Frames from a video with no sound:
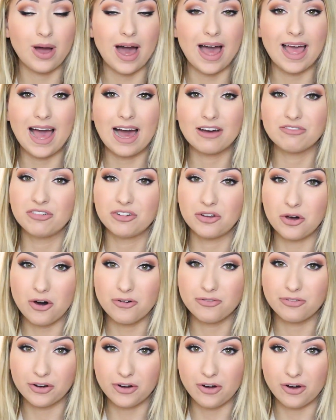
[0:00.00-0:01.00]
I have
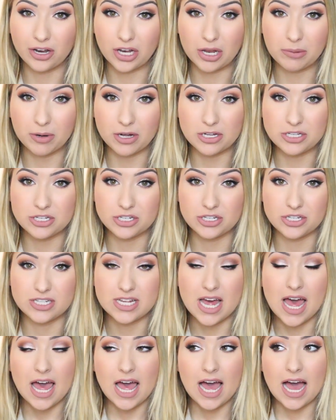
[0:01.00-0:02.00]
not forgotten about yous.